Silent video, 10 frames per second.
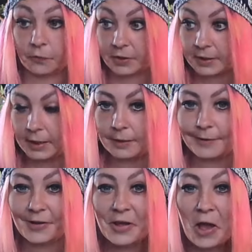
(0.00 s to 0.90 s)

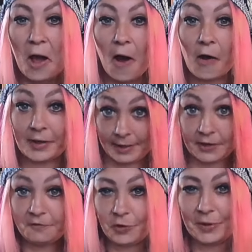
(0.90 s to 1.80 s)
obviously I
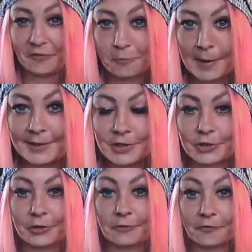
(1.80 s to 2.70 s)
give you
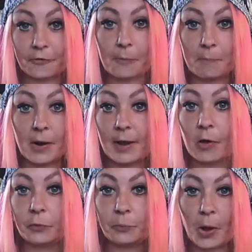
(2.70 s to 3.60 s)
information from my
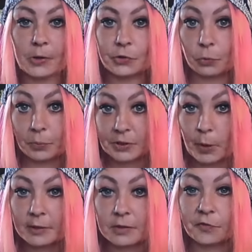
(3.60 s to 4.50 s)
own personal
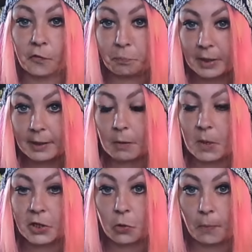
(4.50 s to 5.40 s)
perspective of being a
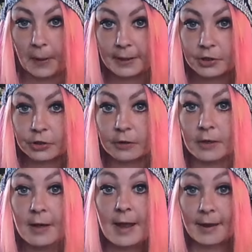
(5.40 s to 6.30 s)
medical
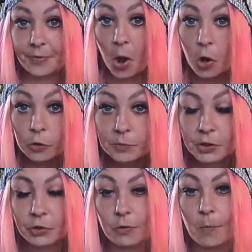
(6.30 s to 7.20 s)
patient in the hopes
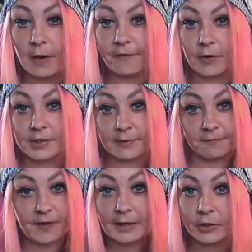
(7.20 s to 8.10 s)
that you might find some
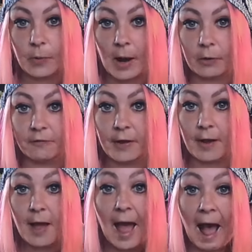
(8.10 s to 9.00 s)
value out of it